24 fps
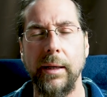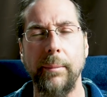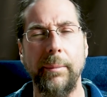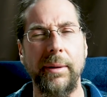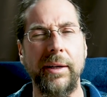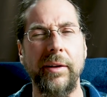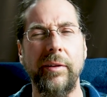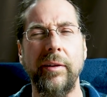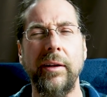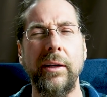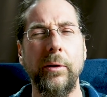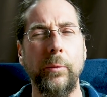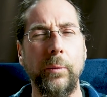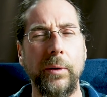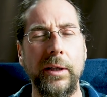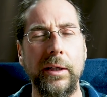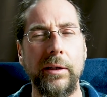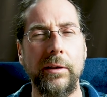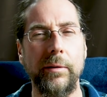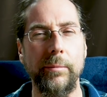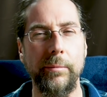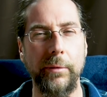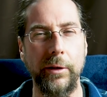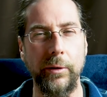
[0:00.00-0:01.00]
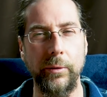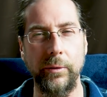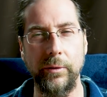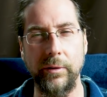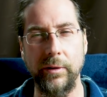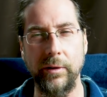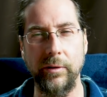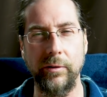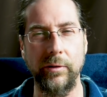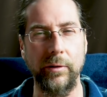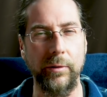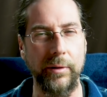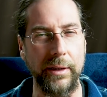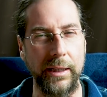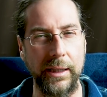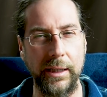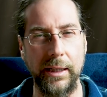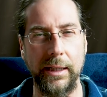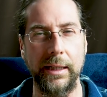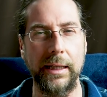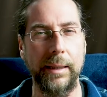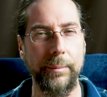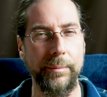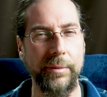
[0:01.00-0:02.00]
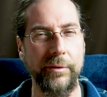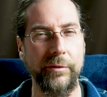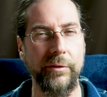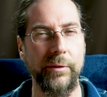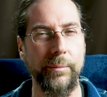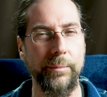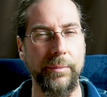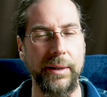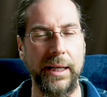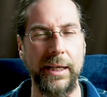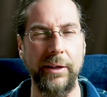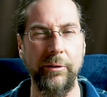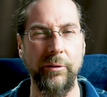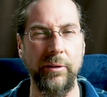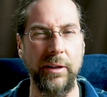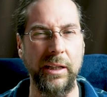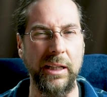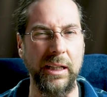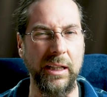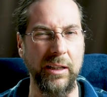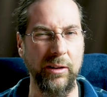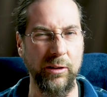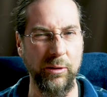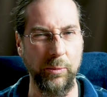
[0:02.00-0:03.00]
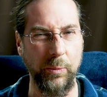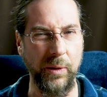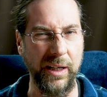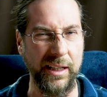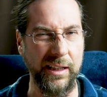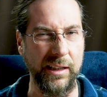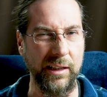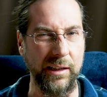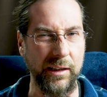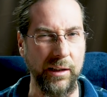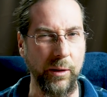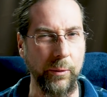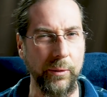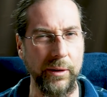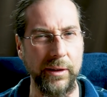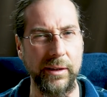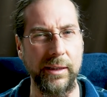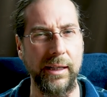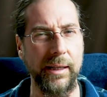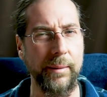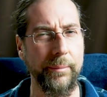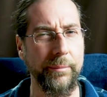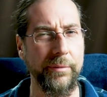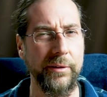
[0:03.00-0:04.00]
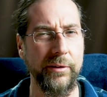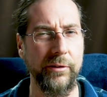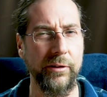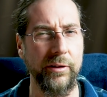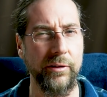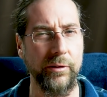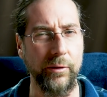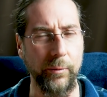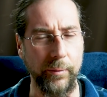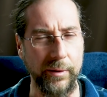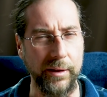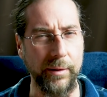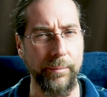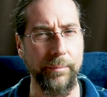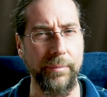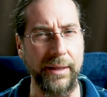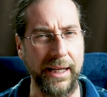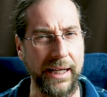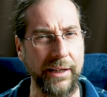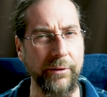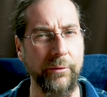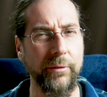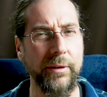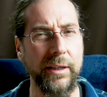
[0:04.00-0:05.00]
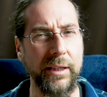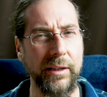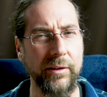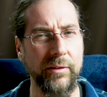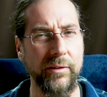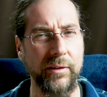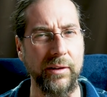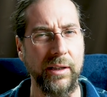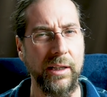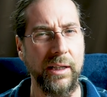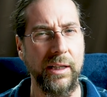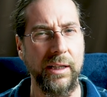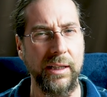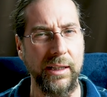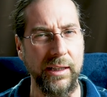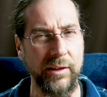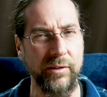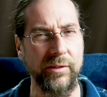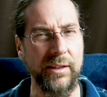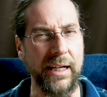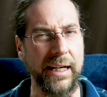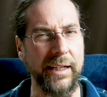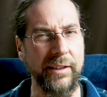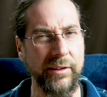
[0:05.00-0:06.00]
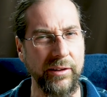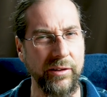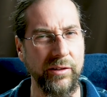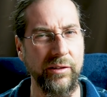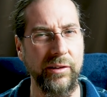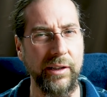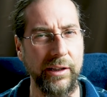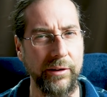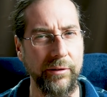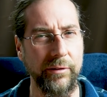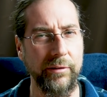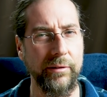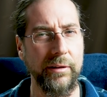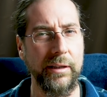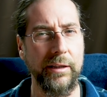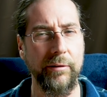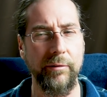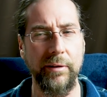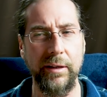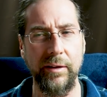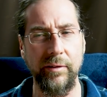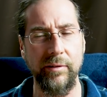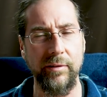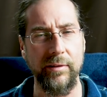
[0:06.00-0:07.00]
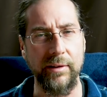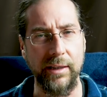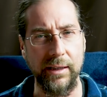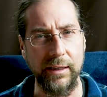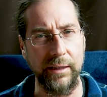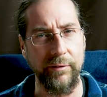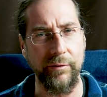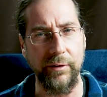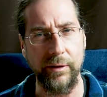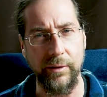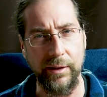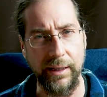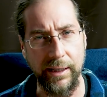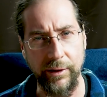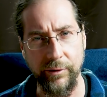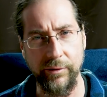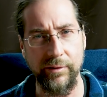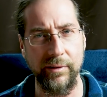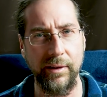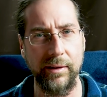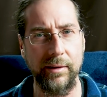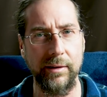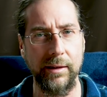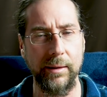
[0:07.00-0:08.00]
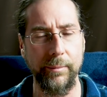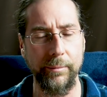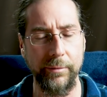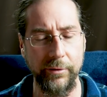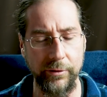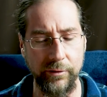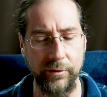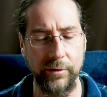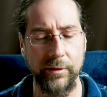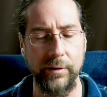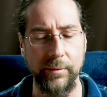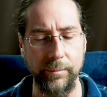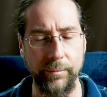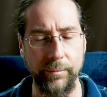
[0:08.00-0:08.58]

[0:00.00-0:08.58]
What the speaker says: but I think winter mode, so heating up of the battery is at lower temperature. So when the battery is under 0 degrees, not even outside temperature, the